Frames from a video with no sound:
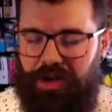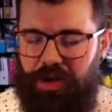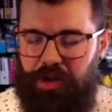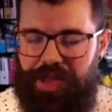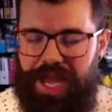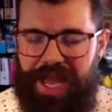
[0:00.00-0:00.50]

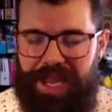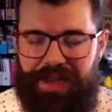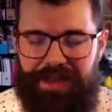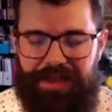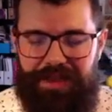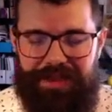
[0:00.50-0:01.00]
Okay,
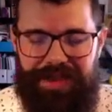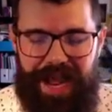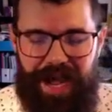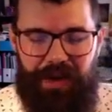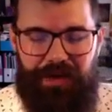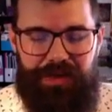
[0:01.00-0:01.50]

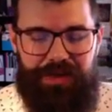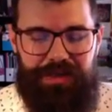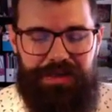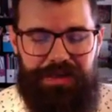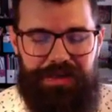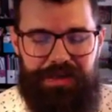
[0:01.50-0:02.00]
now,
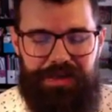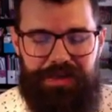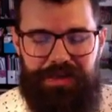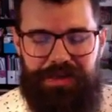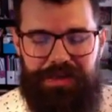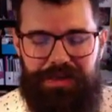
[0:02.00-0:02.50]

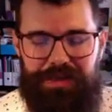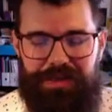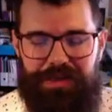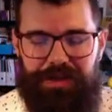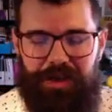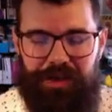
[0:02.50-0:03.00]

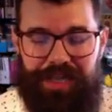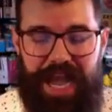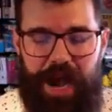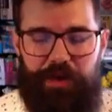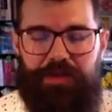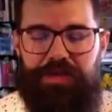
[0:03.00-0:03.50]
on the
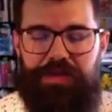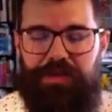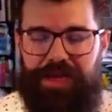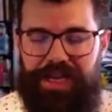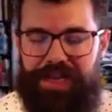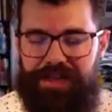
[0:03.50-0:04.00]
count of
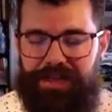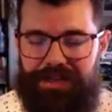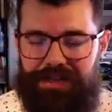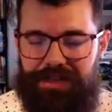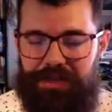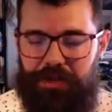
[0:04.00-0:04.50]
3,
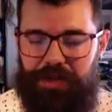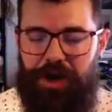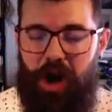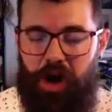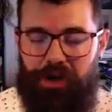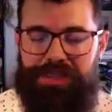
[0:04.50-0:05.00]
we
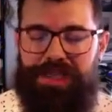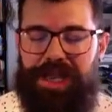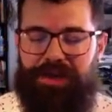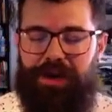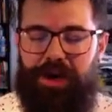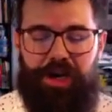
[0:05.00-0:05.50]
all
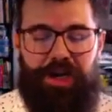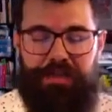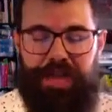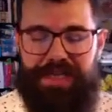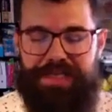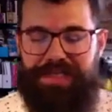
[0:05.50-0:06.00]
together are going to
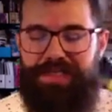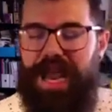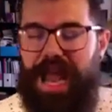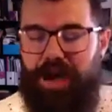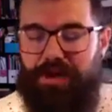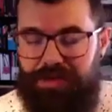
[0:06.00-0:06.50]
make a
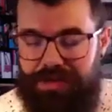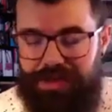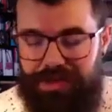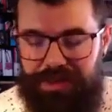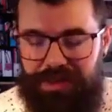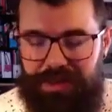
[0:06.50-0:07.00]
sound
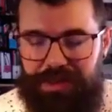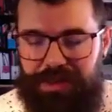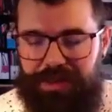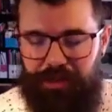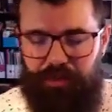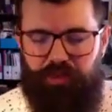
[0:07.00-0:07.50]

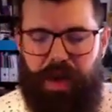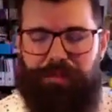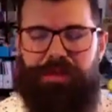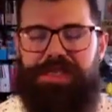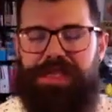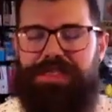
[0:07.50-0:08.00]
that
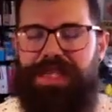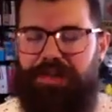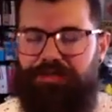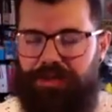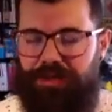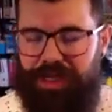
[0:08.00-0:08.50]
represents
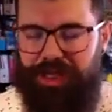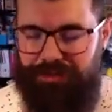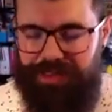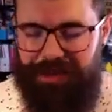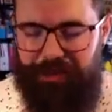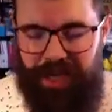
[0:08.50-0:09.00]
that future.
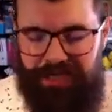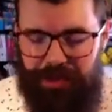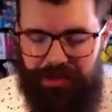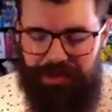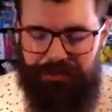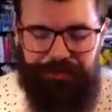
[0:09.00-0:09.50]
Keep your eyes
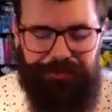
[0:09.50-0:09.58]
closed.